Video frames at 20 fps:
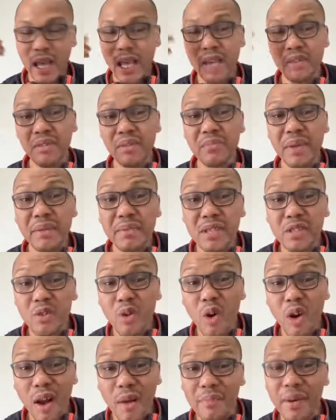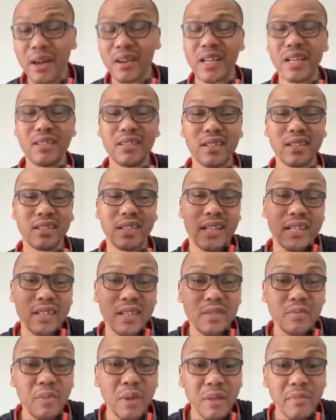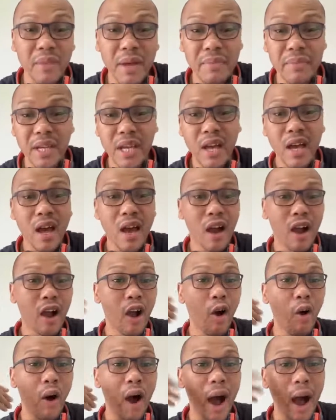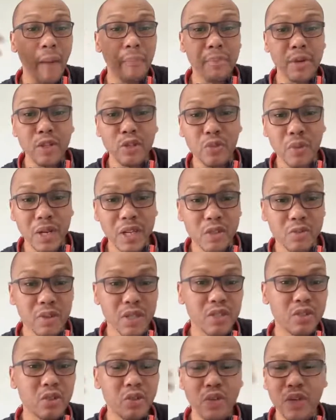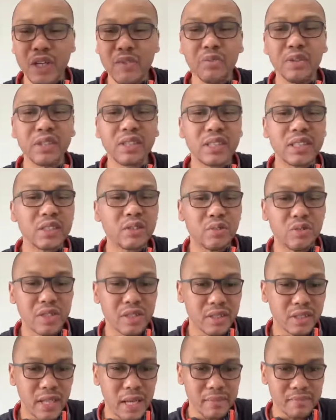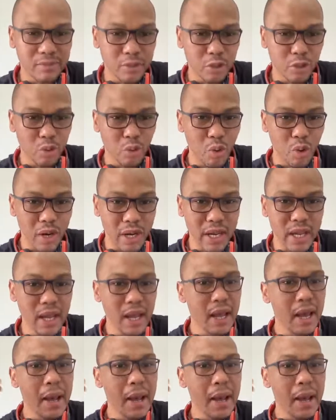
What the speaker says: He will maybe talk about interest rates that will maybe go up in 2022. He will stick to the same story.